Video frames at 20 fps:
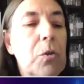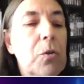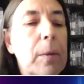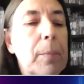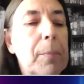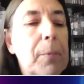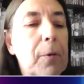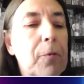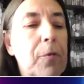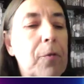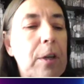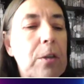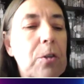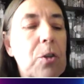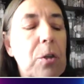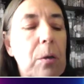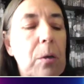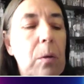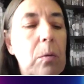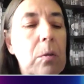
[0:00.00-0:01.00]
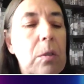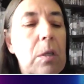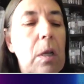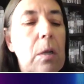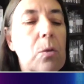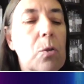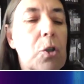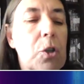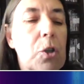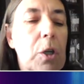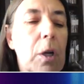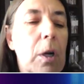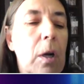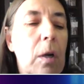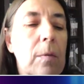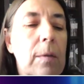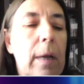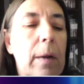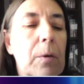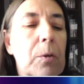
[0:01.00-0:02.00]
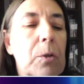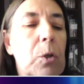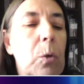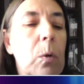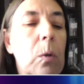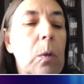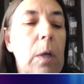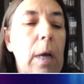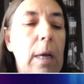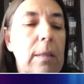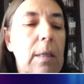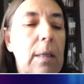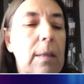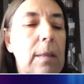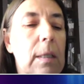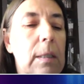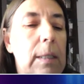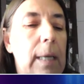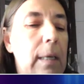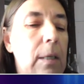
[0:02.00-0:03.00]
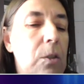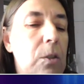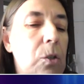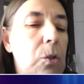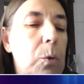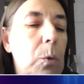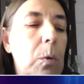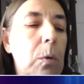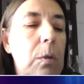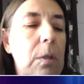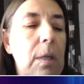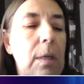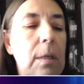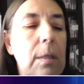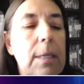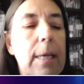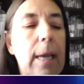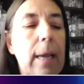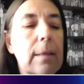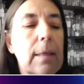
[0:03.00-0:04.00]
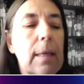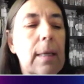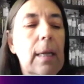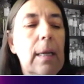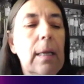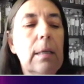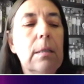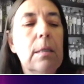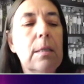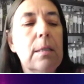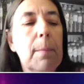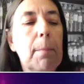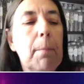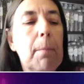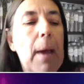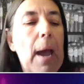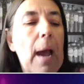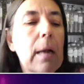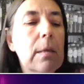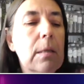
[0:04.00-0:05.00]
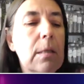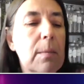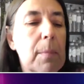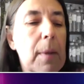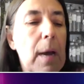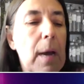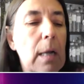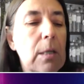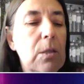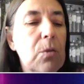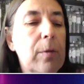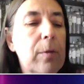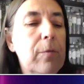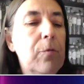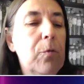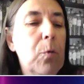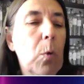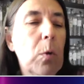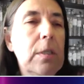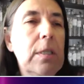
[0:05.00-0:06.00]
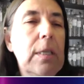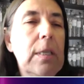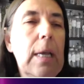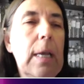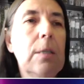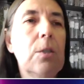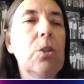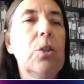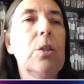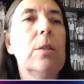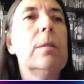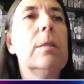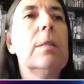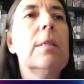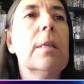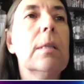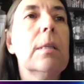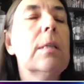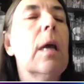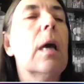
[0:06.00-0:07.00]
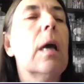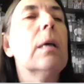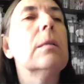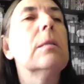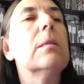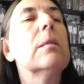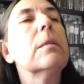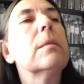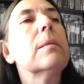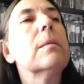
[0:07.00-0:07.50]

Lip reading: professionals ensure they are utilizing the latest tools and techniques to maximize reforestation success?